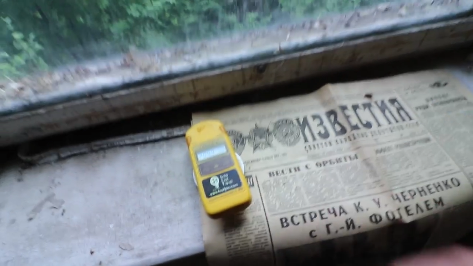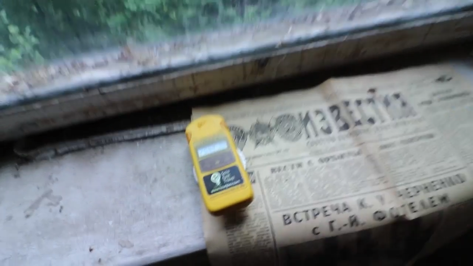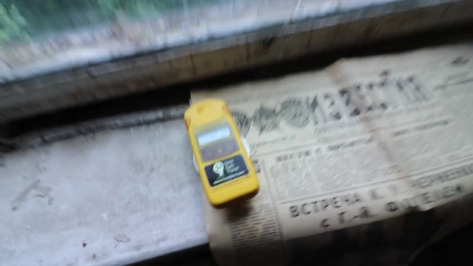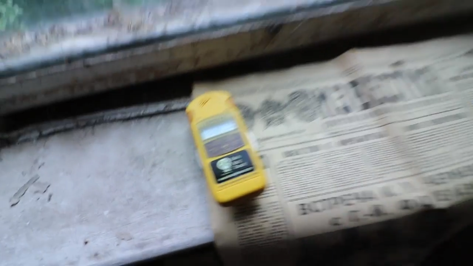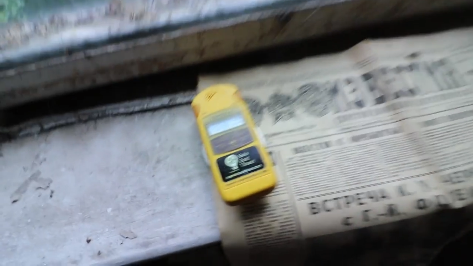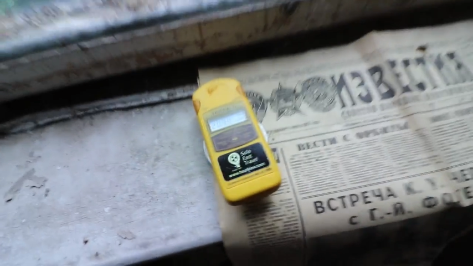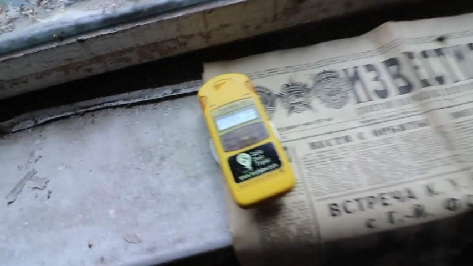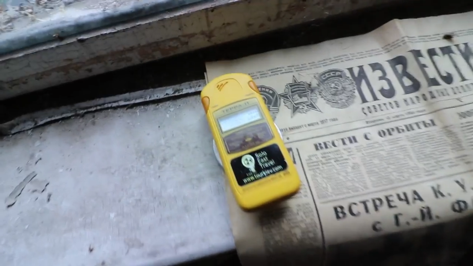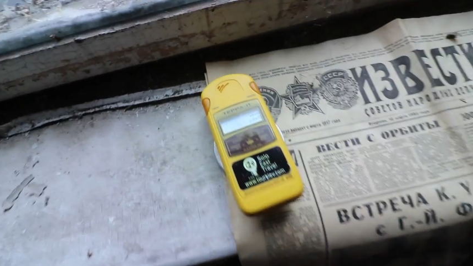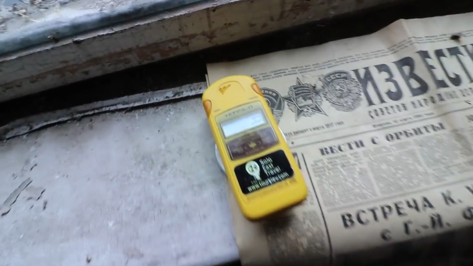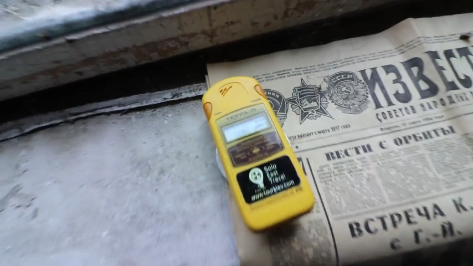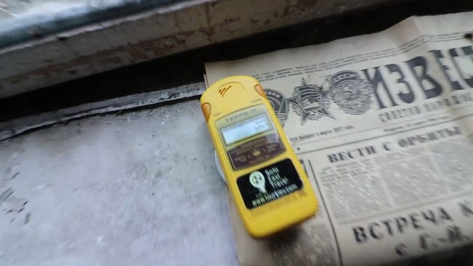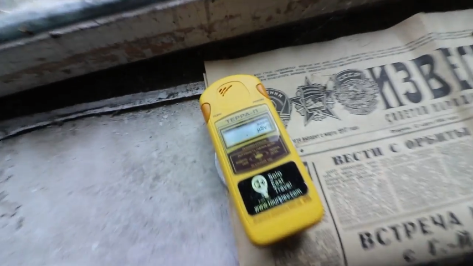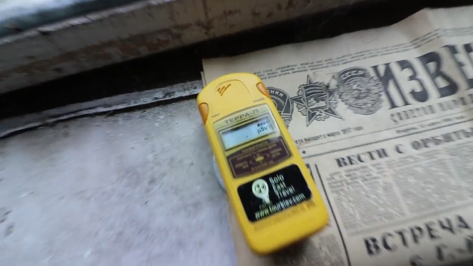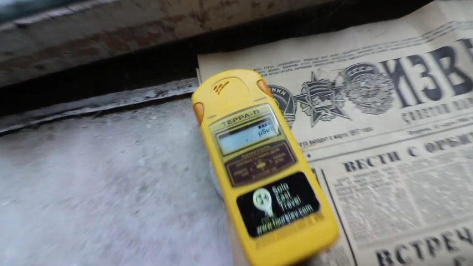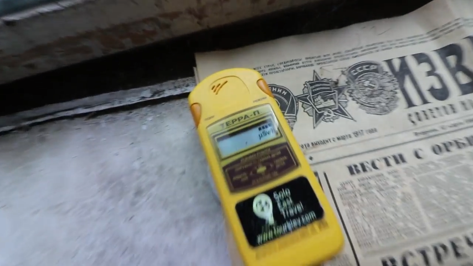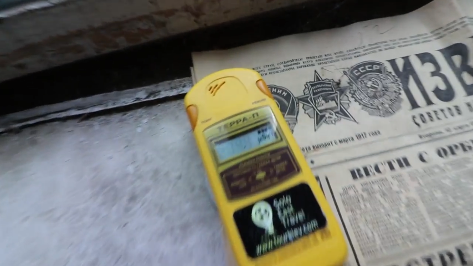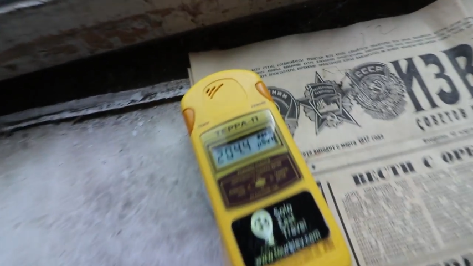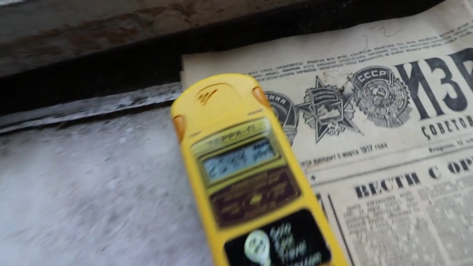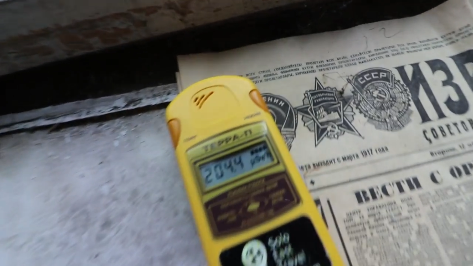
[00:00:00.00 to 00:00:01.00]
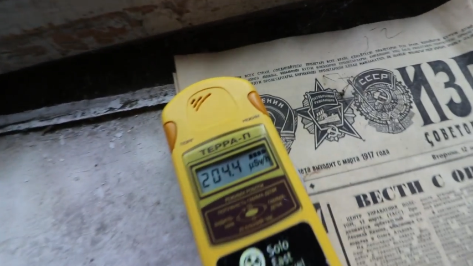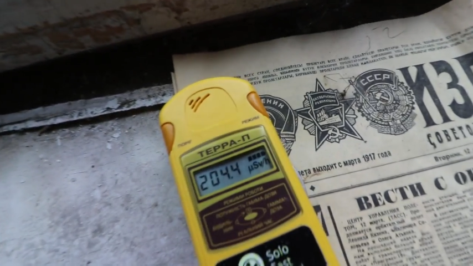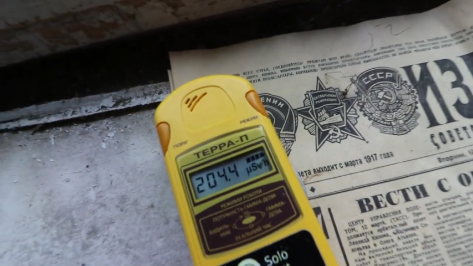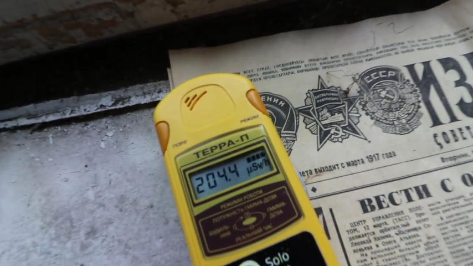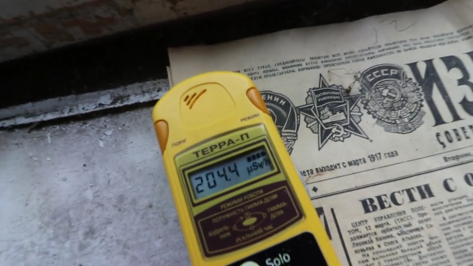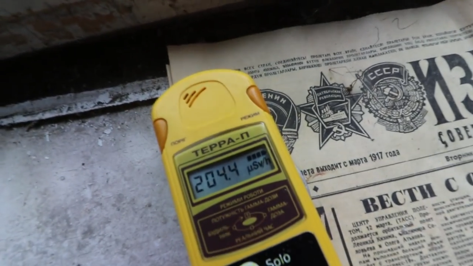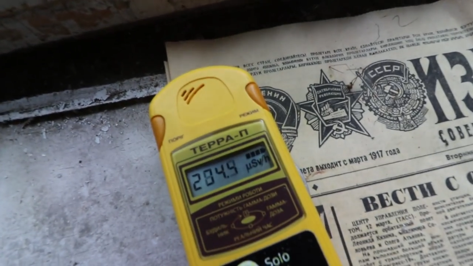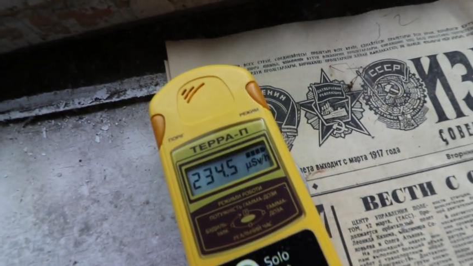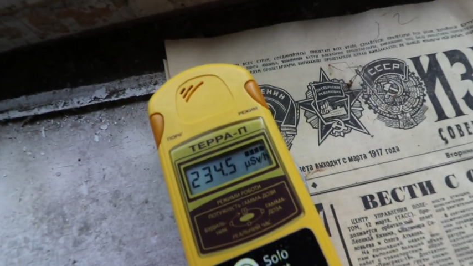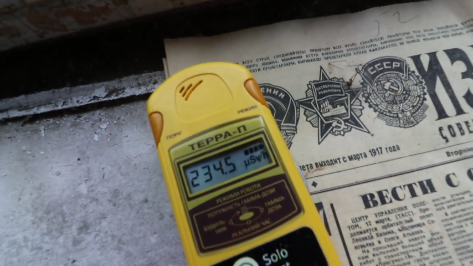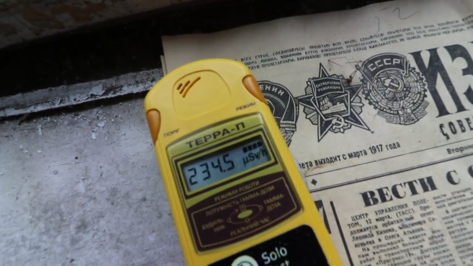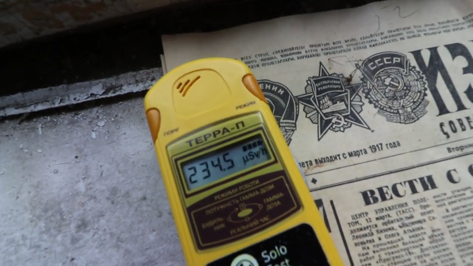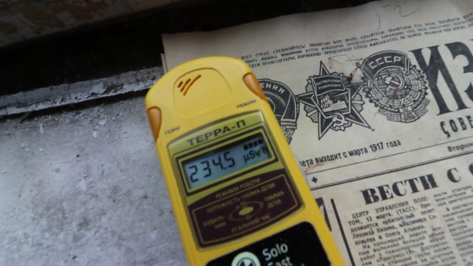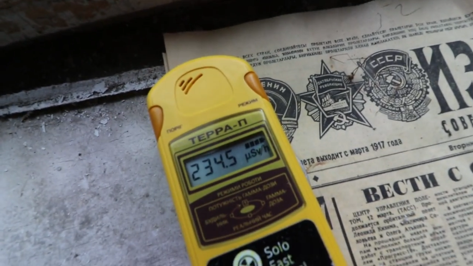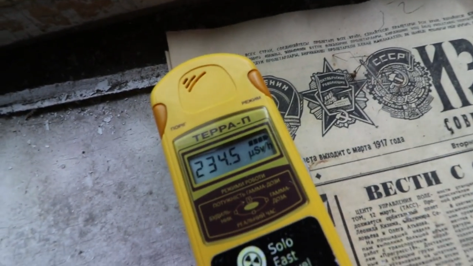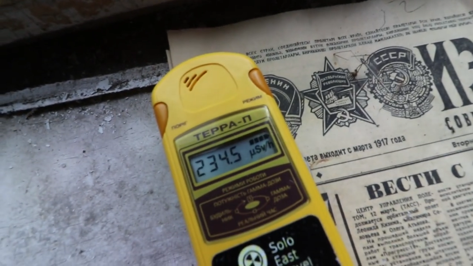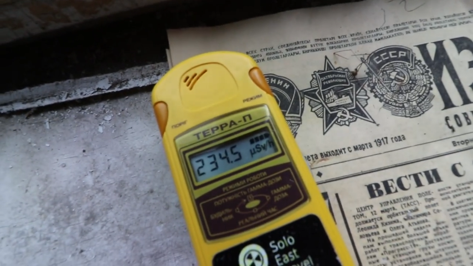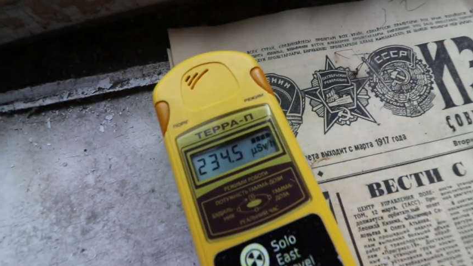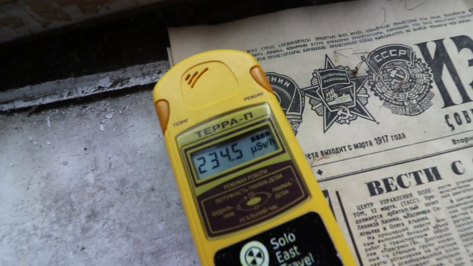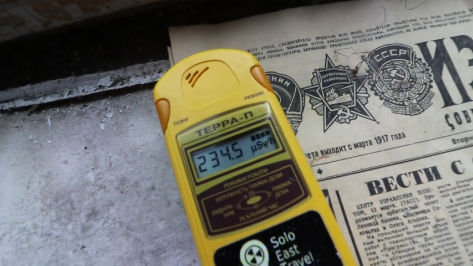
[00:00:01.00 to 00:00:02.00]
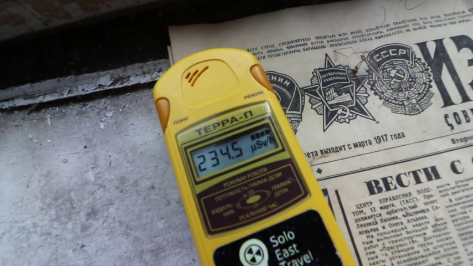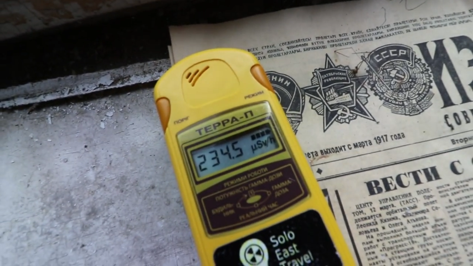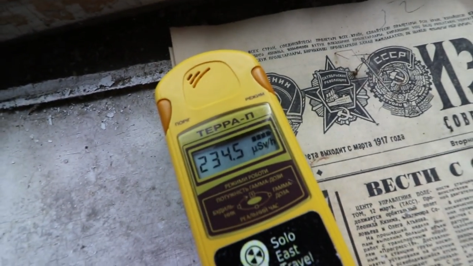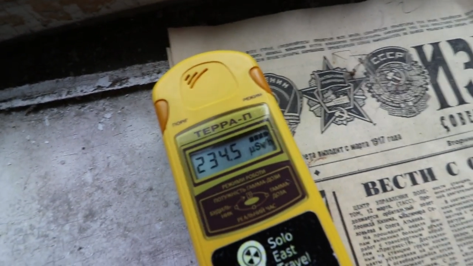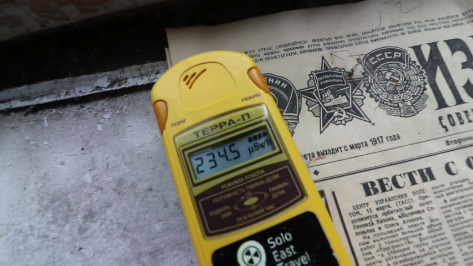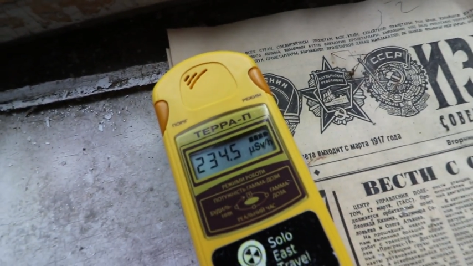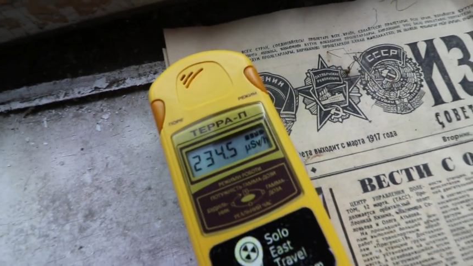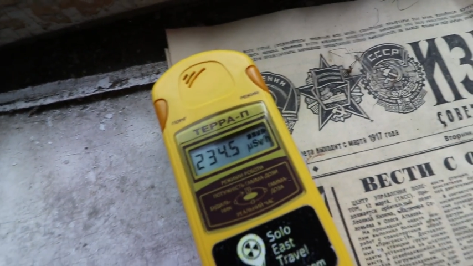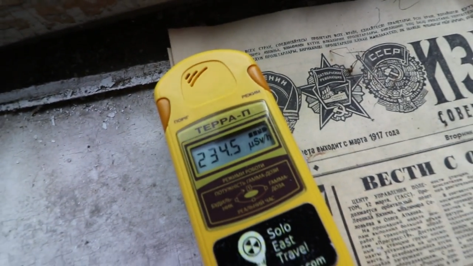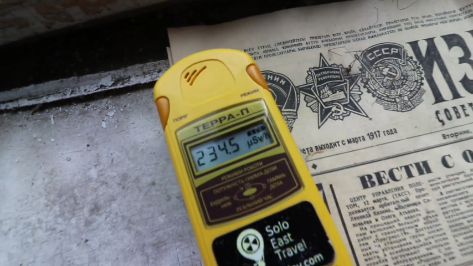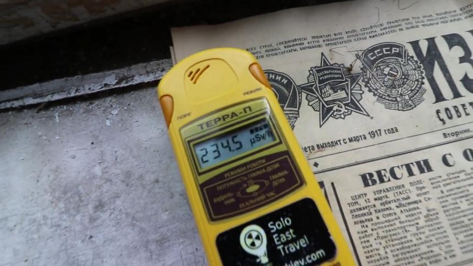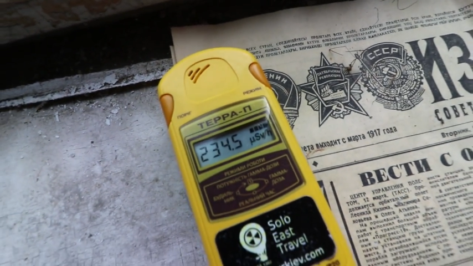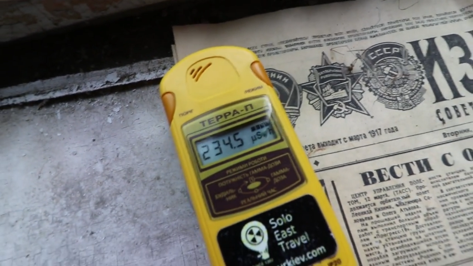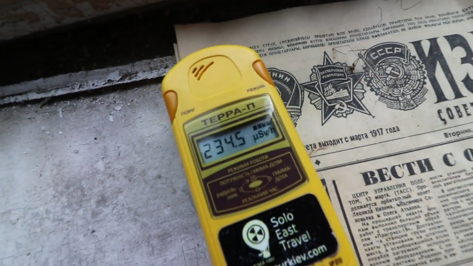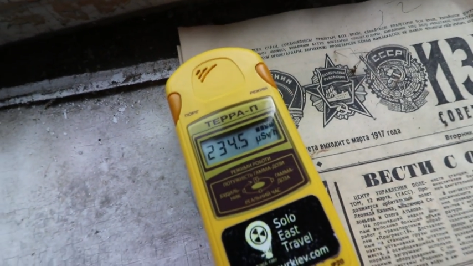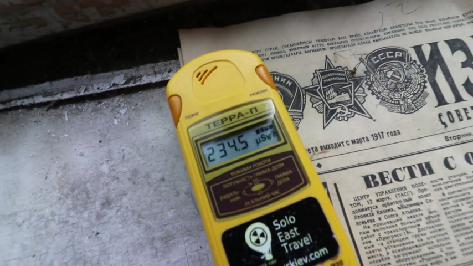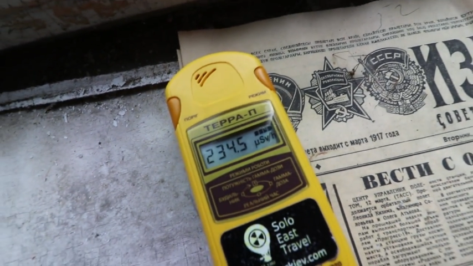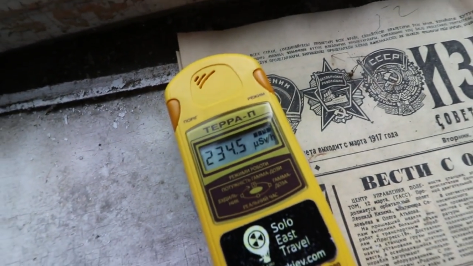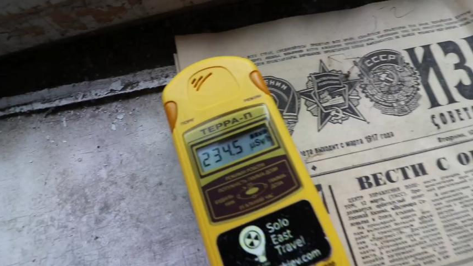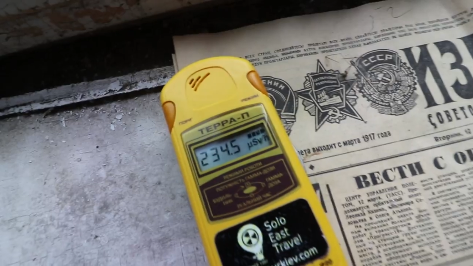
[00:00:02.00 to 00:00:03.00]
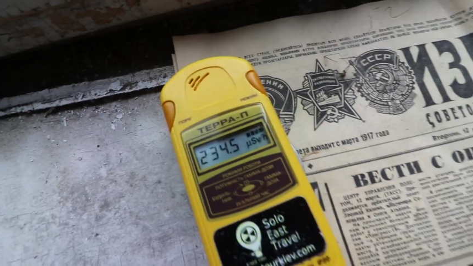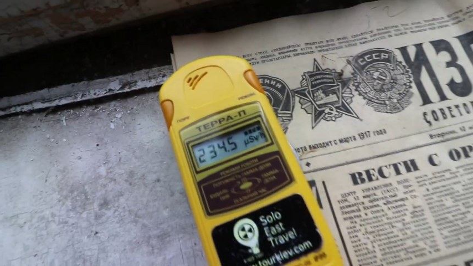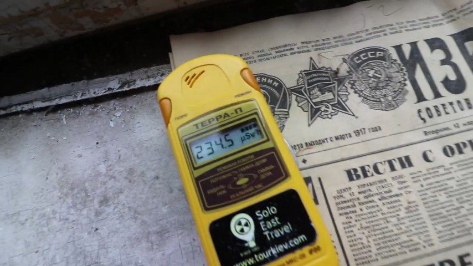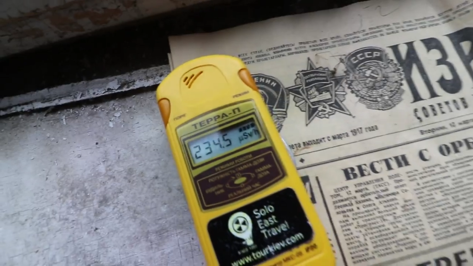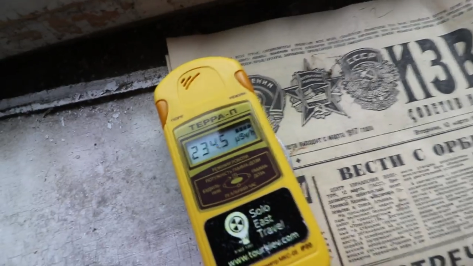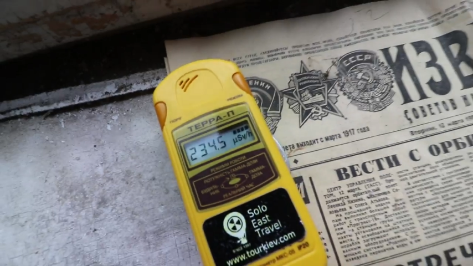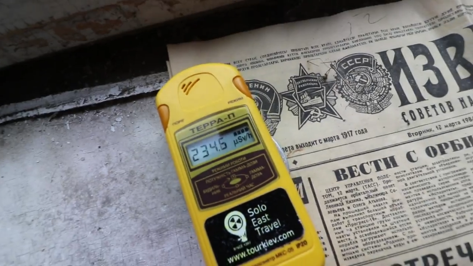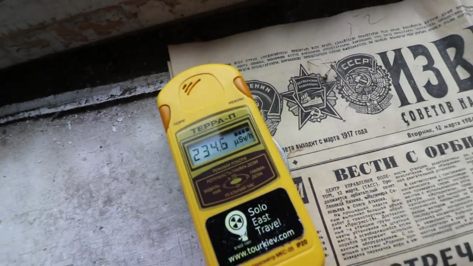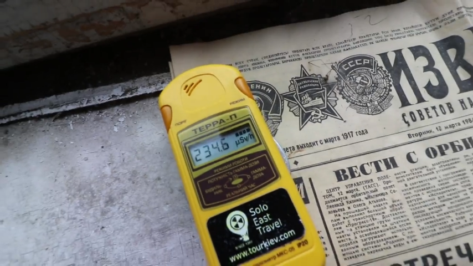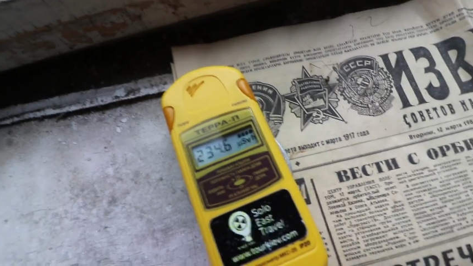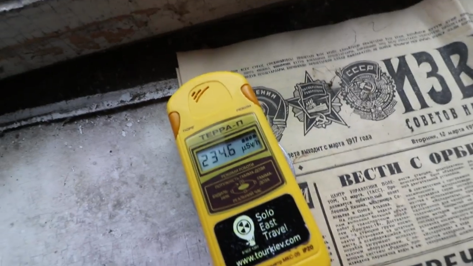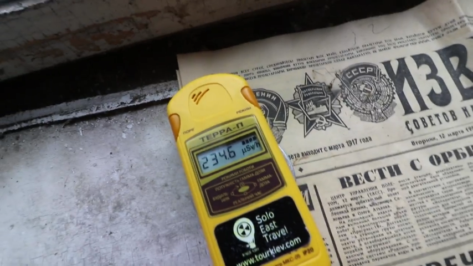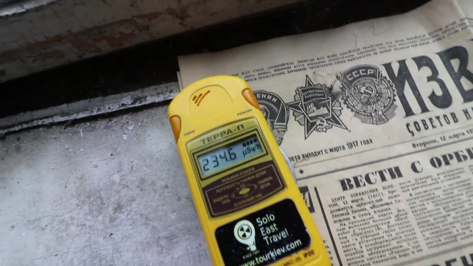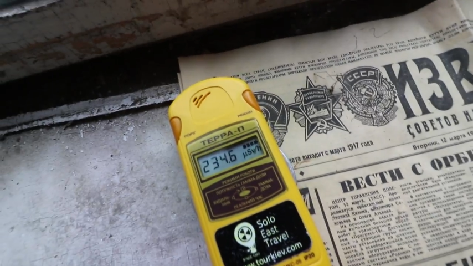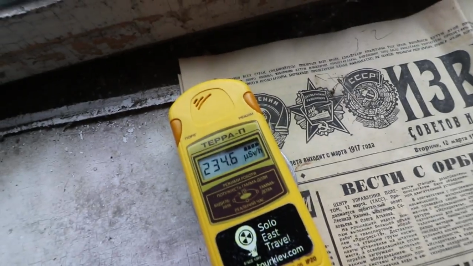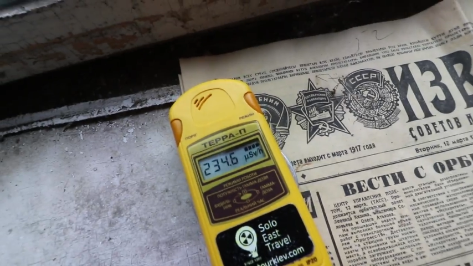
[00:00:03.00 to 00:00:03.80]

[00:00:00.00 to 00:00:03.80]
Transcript: No face is visible, so there are no lips to read.